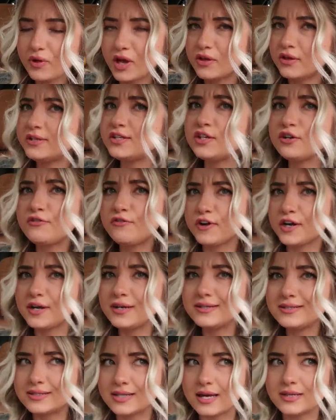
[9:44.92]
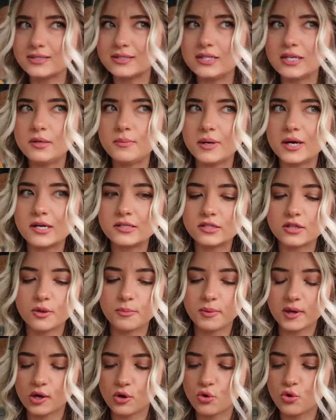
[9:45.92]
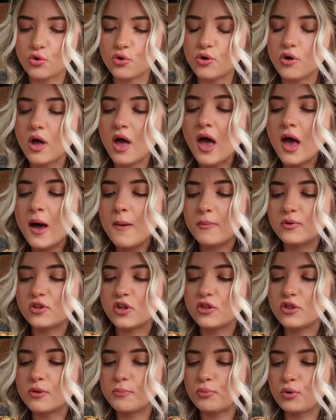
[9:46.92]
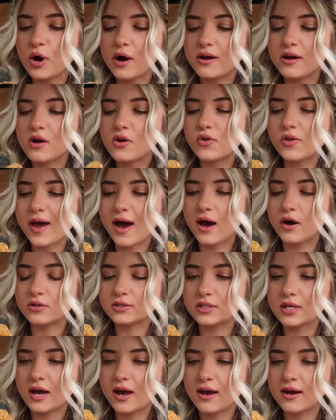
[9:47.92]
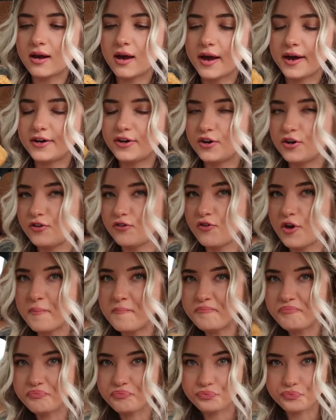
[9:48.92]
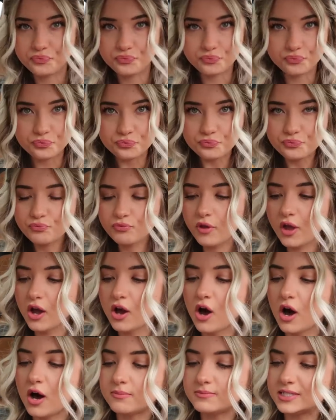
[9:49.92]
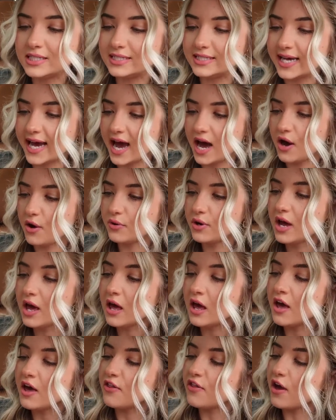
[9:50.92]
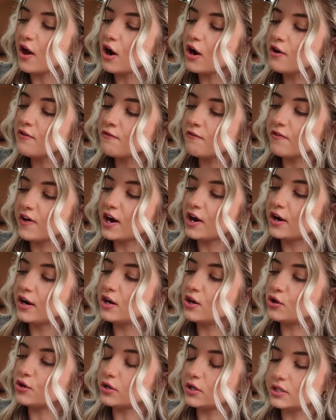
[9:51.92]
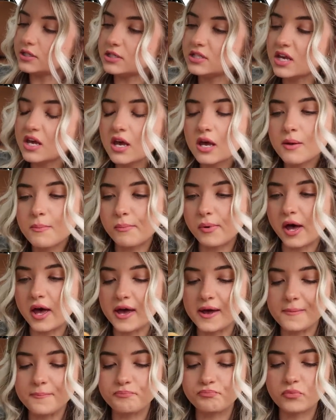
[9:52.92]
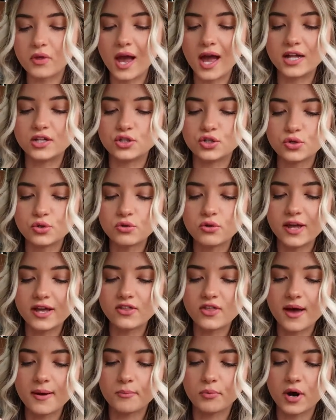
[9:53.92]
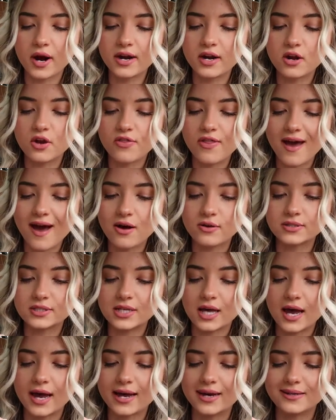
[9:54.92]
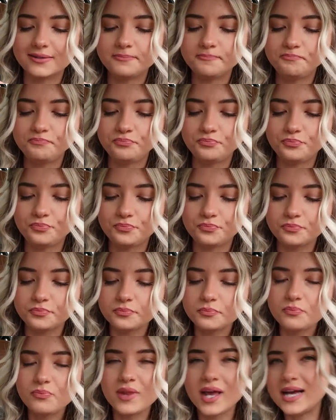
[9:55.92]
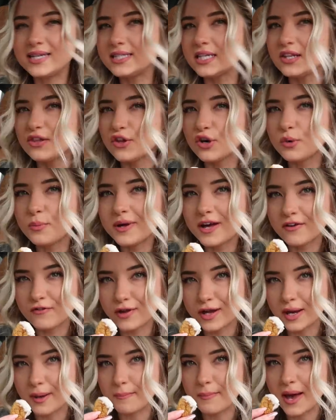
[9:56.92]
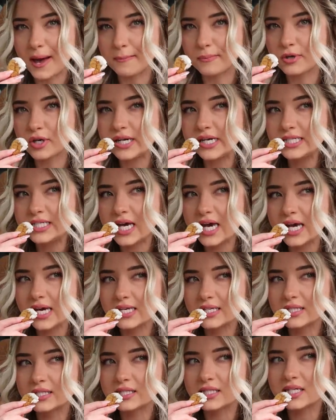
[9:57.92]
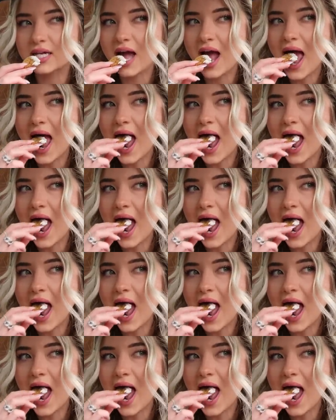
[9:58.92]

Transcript: These are very zesty because of the pickle, but then the breading on the outside kind of calms it down. They are very greasy, but I do like that breading on the outside. It has a little bit of like a peppery taste.